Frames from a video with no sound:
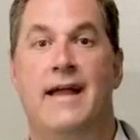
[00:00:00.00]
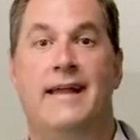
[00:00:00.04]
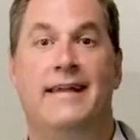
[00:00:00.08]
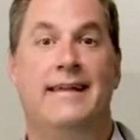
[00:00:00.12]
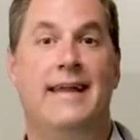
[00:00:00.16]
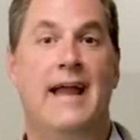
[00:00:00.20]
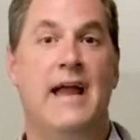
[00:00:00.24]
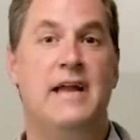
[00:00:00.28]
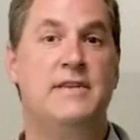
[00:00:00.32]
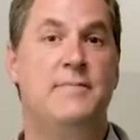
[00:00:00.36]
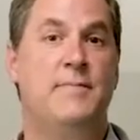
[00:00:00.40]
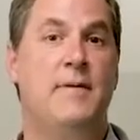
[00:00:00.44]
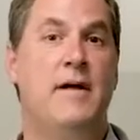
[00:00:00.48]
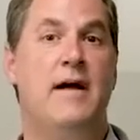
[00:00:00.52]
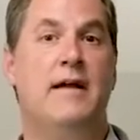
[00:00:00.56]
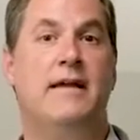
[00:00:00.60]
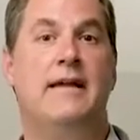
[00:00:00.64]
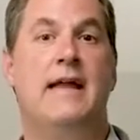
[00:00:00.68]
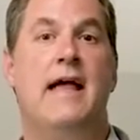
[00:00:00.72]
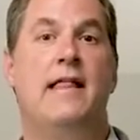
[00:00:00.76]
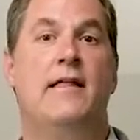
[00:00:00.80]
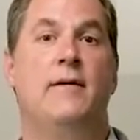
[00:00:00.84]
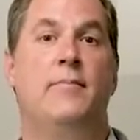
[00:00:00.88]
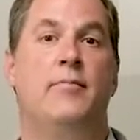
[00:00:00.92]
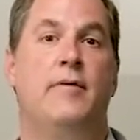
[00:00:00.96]
Gauge block
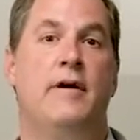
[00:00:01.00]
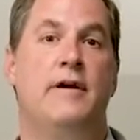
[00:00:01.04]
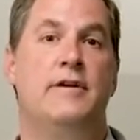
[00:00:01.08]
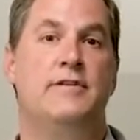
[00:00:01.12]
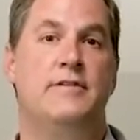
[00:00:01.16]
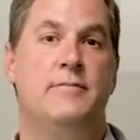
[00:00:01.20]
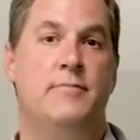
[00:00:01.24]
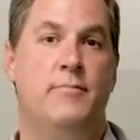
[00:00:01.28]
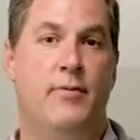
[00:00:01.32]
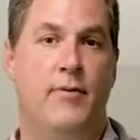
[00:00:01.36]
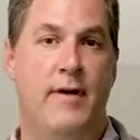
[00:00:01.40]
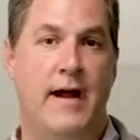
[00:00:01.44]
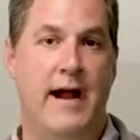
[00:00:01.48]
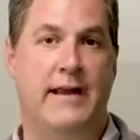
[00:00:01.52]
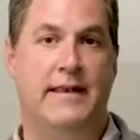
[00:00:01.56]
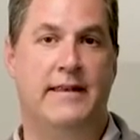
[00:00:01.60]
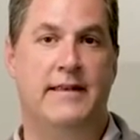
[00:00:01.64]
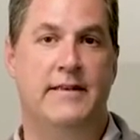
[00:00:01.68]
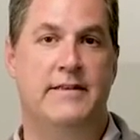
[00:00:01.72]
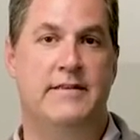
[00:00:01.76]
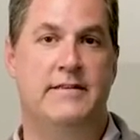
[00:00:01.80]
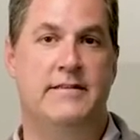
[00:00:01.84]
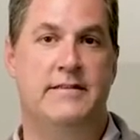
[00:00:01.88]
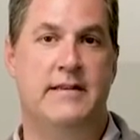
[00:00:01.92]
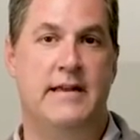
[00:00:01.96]
calibration
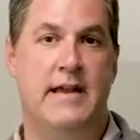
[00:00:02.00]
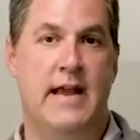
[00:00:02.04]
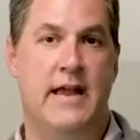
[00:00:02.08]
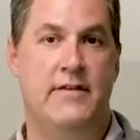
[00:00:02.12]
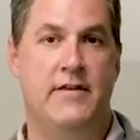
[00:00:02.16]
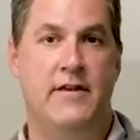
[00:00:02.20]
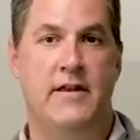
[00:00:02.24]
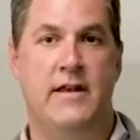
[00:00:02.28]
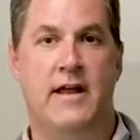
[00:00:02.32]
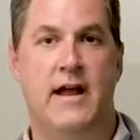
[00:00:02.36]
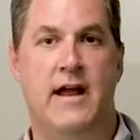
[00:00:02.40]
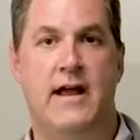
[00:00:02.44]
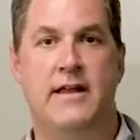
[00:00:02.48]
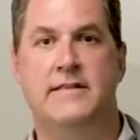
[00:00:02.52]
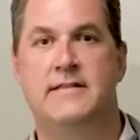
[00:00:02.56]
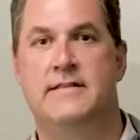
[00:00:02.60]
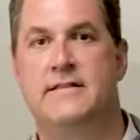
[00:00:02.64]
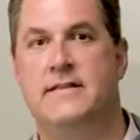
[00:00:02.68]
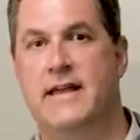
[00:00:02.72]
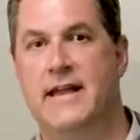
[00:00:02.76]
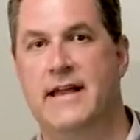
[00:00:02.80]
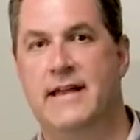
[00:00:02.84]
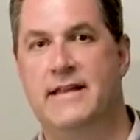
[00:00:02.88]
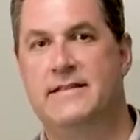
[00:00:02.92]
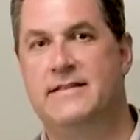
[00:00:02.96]
practice in the United
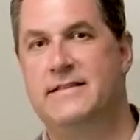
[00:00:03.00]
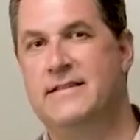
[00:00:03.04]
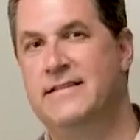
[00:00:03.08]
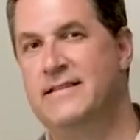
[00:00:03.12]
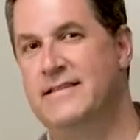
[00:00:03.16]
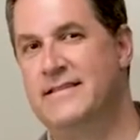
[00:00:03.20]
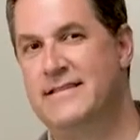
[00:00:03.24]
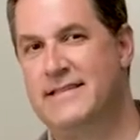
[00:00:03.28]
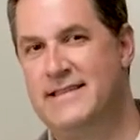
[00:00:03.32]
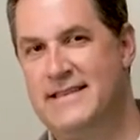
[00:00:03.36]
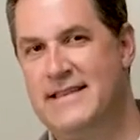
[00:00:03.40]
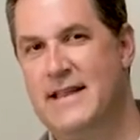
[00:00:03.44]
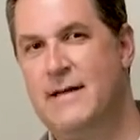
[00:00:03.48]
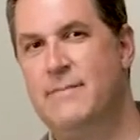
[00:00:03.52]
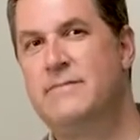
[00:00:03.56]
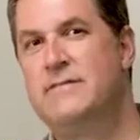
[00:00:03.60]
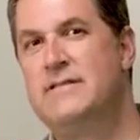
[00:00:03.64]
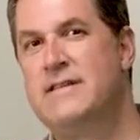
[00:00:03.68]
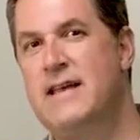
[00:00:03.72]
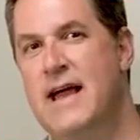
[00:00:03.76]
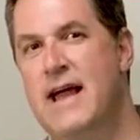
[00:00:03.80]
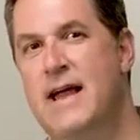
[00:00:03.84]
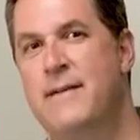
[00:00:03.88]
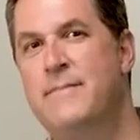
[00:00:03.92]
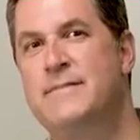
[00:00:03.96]
States is
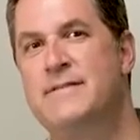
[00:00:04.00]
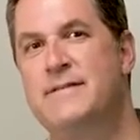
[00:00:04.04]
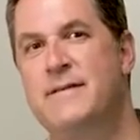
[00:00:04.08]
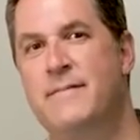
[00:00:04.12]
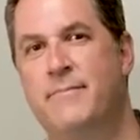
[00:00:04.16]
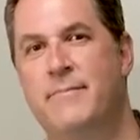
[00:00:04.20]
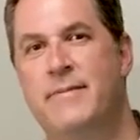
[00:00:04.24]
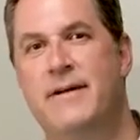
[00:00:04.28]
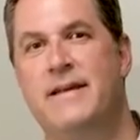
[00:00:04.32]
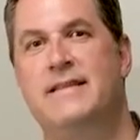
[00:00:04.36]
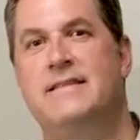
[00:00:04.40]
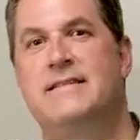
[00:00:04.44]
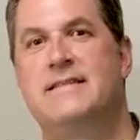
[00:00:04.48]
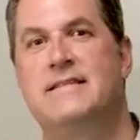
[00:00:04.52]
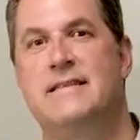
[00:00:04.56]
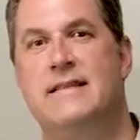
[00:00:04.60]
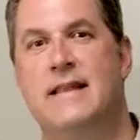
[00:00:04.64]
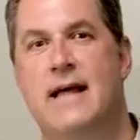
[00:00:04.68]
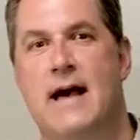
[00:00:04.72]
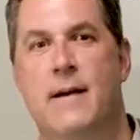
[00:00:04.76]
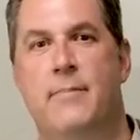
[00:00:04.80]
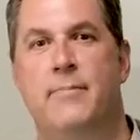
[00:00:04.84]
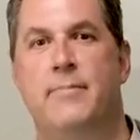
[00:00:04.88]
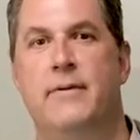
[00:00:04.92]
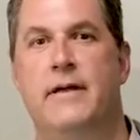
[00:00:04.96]
sometimes a bit
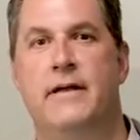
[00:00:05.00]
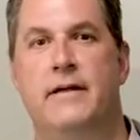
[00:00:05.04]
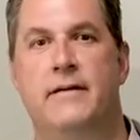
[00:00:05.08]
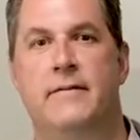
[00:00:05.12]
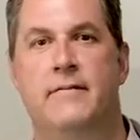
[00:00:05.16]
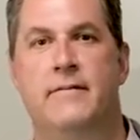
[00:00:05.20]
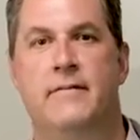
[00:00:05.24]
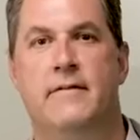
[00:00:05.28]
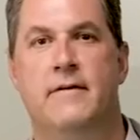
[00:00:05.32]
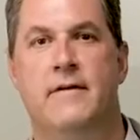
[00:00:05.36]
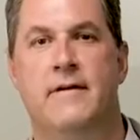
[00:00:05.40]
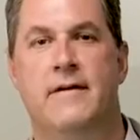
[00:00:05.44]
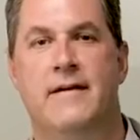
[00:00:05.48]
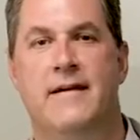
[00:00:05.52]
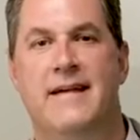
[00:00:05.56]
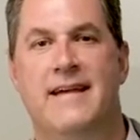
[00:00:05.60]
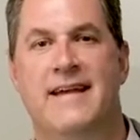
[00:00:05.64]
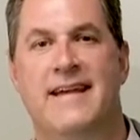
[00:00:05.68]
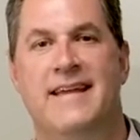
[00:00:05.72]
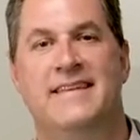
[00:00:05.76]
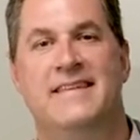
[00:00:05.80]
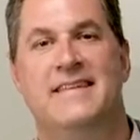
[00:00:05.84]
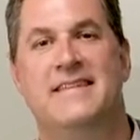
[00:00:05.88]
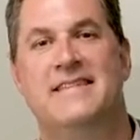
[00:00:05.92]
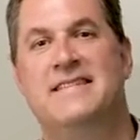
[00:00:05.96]
sloppy.
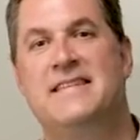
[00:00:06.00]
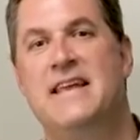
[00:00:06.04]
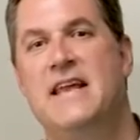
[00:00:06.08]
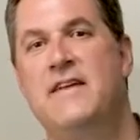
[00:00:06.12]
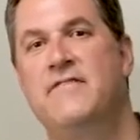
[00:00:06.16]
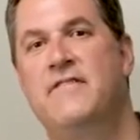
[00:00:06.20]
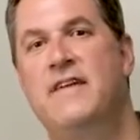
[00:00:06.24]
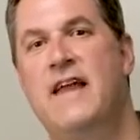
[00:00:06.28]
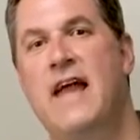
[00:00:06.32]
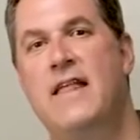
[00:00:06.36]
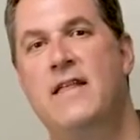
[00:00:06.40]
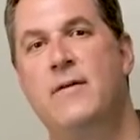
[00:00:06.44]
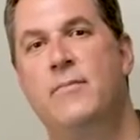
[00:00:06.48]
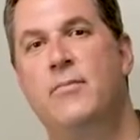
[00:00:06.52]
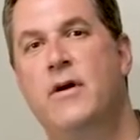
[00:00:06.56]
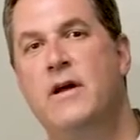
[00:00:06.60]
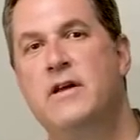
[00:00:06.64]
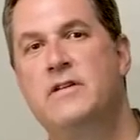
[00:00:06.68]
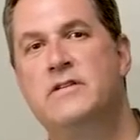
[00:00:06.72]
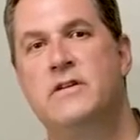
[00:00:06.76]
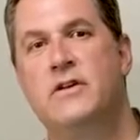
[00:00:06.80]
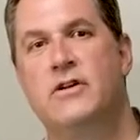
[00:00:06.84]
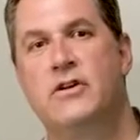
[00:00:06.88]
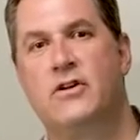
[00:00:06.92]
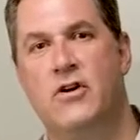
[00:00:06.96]
To save
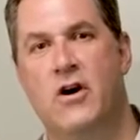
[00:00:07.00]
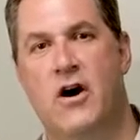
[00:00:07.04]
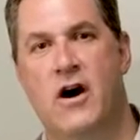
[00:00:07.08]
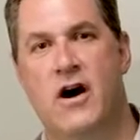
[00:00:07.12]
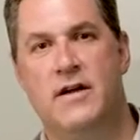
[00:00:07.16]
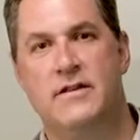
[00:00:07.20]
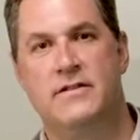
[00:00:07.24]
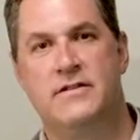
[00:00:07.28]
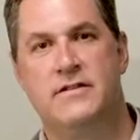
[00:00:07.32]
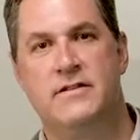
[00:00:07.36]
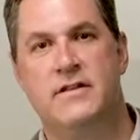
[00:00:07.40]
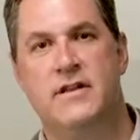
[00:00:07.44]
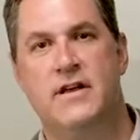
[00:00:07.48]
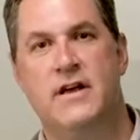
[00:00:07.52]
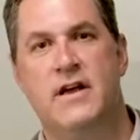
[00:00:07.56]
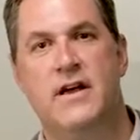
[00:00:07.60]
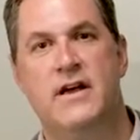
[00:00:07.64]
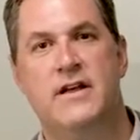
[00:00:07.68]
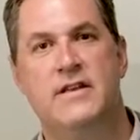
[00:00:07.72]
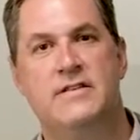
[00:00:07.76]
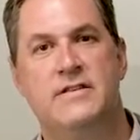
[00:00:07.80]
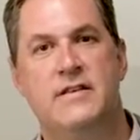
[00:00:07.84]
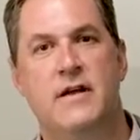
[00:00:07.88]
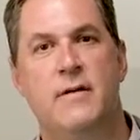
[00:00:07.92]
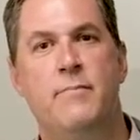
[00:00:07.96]
calibration costs,
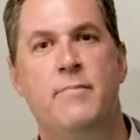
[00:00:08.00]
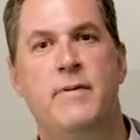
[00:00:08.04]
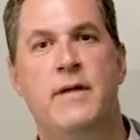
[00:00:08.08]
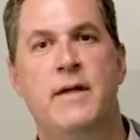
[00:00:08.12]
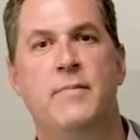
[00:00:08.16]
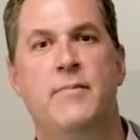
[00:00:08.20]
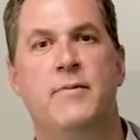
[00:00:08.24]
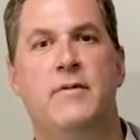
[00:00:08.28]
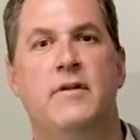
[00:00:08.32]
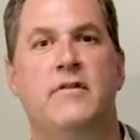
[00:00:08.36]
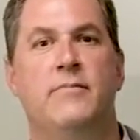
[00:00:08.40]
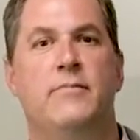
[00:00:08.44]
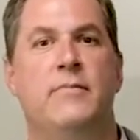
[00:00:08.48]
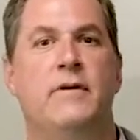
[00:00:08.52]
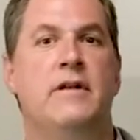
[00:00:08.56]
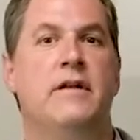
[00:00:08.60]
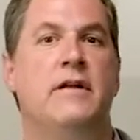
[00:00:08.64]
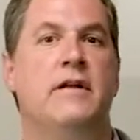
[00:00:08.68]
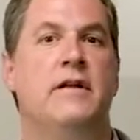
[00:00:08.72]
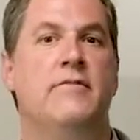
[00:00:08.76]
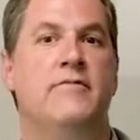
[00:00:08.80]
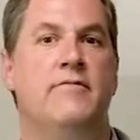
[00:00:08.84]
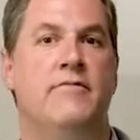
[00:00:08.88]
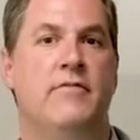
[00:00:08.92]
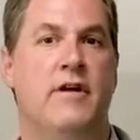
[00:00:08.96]
some people have been
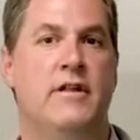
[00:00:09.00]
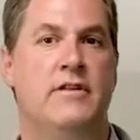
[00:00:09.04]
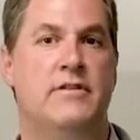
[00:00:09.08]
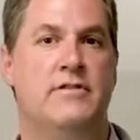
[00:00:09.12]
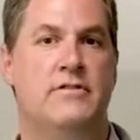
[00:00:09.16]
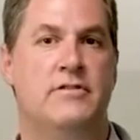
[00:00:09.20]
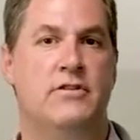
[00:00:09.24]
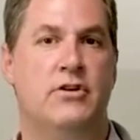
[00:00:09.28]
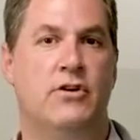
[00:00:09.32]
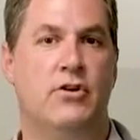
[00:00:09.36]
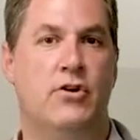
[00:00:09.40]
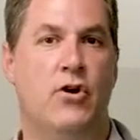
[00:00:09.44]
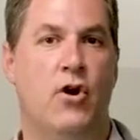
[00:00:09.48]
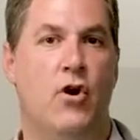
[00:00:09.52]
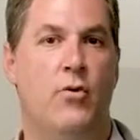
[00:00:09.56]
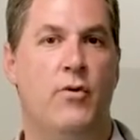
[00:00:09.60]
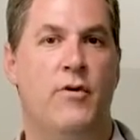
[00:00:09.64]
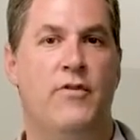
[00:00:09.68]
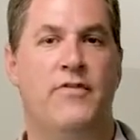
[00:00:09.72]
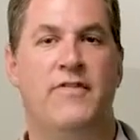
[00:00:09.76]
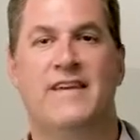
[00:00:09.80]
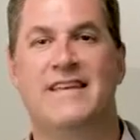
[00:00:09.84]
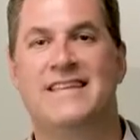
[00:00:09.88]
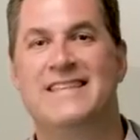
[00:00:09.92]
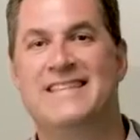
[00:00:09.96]
convinced to go
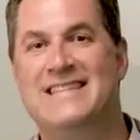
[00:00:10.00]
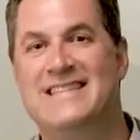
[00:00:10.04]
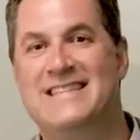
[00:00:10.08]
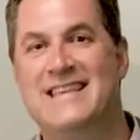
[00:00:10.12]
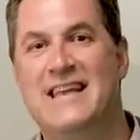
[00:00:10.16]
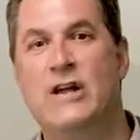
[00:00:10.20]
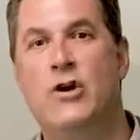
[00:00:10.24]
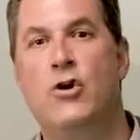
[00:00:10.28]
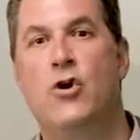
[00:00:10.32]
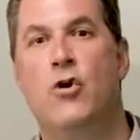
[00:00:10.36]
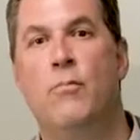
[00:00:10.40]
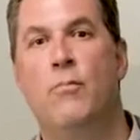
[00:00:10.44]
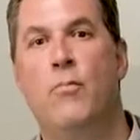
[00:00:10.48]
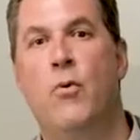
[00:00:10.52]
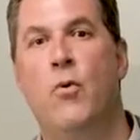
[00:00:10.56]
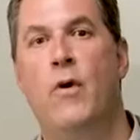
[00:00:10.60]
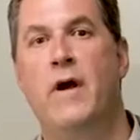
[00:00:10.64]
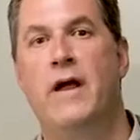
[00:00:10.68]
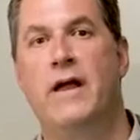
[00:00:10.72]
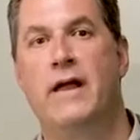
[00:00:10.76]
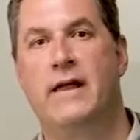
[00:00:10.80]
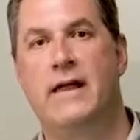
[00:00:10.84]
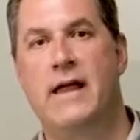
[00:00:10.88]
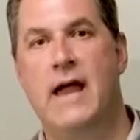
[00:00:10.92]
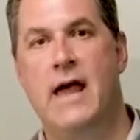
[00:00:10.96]
with a single
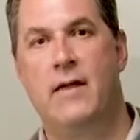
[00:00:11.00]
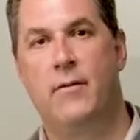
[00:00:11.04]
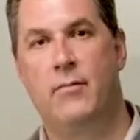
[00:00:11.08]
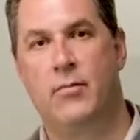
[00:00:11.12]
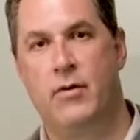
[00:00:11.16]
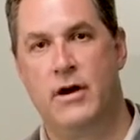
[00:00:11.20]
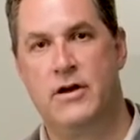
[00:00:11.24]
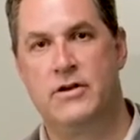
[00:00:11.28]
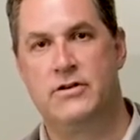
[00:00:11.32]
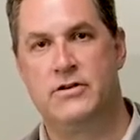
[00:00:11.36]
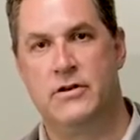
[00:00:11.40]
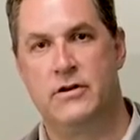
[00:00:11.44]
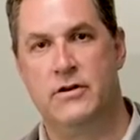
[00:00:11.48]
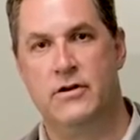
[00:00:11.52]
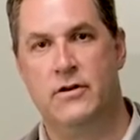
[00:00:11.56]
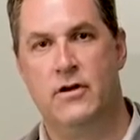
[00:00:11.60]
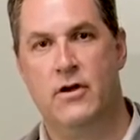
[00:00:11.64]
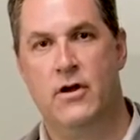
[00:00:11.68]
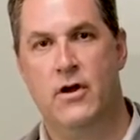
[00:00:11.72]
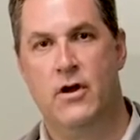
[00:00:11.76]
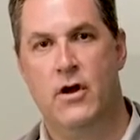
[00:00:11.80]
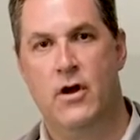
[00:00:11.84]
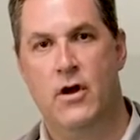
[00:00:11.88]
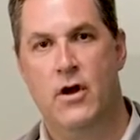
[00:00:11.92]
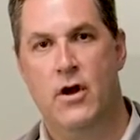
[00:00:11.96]
point calibration,
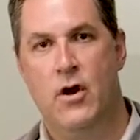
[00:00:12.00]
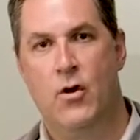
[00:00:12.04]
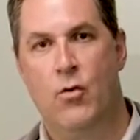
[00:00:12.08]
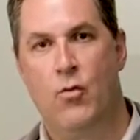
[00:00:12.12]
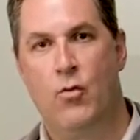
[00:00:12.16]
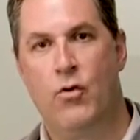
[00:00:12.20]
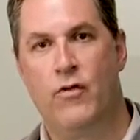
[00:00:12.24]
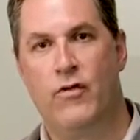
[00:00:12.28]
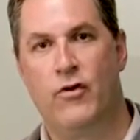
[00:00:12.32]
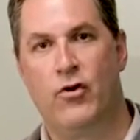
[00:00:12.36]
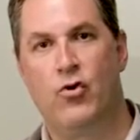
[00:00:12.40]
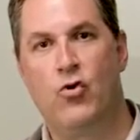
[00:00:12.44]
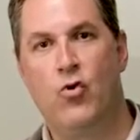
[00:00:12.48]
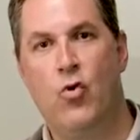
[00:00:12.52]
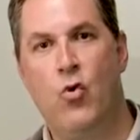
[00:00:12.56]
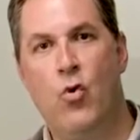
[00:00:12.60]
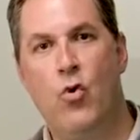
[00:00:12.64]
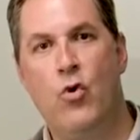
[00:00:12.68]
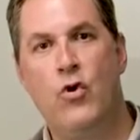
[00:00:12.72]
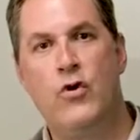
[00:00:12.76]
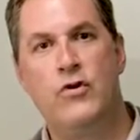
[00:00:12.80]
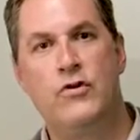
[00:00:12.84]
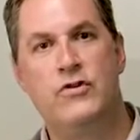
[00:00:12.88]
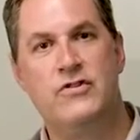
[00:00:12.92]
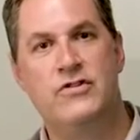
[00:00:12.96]
where the
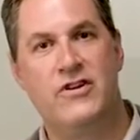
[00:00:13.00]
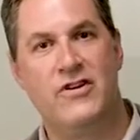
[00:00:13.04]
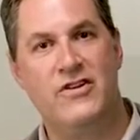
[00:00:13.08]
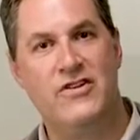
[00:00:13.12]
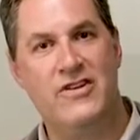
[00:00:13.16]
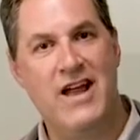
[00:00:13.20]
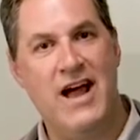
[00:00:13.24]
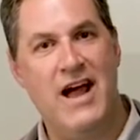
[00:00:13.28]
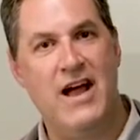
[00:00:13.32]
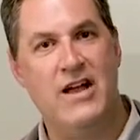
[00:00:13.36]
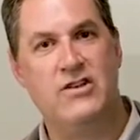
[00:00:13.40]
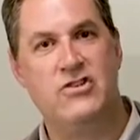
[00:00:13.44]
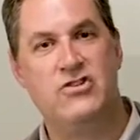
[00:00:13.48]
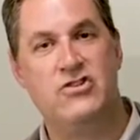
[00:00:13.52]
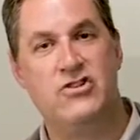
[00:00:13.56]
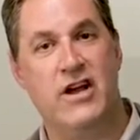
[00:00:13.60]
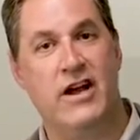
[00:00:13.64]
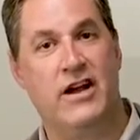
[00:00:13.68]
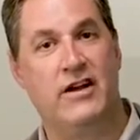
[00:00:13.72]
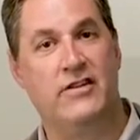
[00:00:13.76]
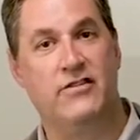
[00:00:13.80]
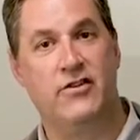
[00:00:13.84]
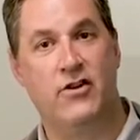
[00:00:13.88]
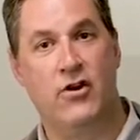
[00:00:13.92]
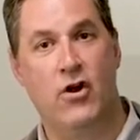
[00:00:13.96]
corners are not
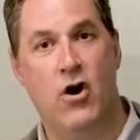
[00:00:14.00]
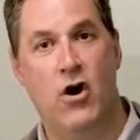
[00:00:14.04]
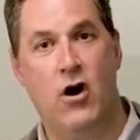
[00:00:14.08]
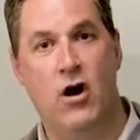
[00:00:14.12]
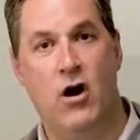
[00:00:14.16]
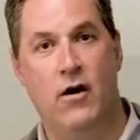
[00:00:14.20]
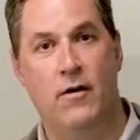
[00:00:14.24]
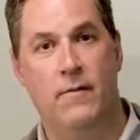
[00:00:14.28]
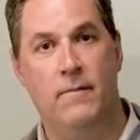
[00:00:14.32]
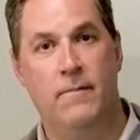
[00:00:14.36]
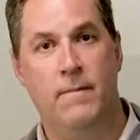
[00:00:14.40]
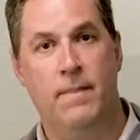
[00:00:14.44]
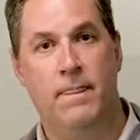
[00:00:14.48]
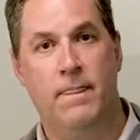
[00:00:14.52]
checked at all.